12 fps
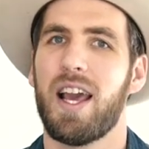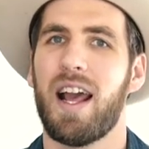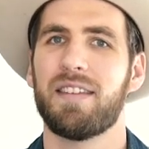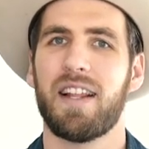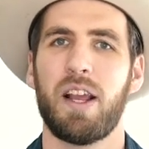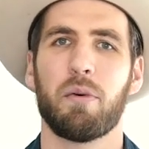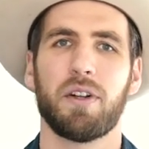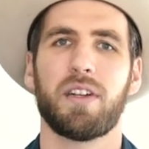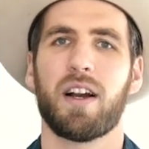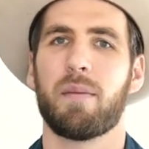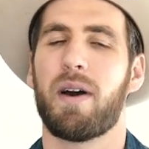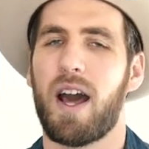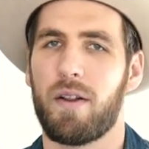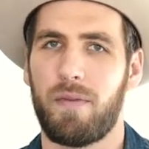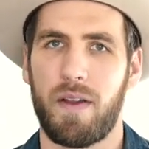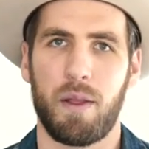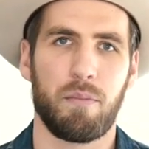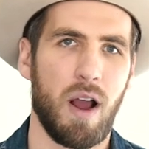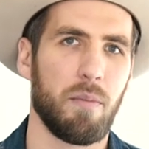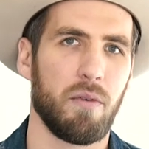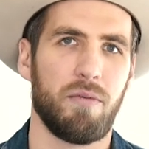And today we're gonna talk about how to find the proper